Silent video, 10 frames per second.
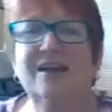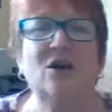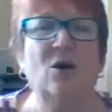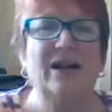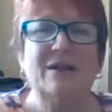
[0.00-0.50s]
you
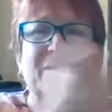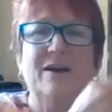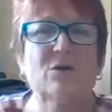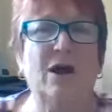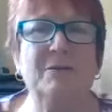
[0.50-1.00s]
know,
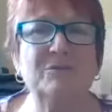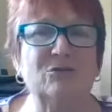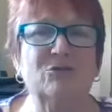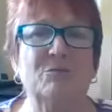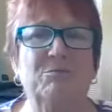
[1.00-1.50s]
anybody who comes
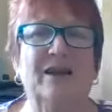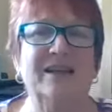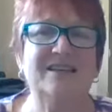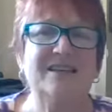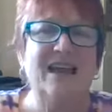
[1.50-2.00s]
through the
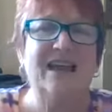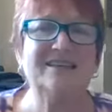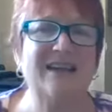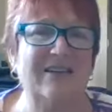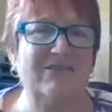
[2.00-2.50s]
place, he
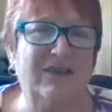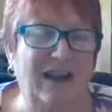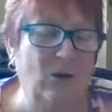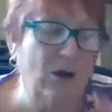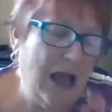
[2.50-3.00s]
hands out a
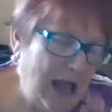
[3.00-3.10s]
flower.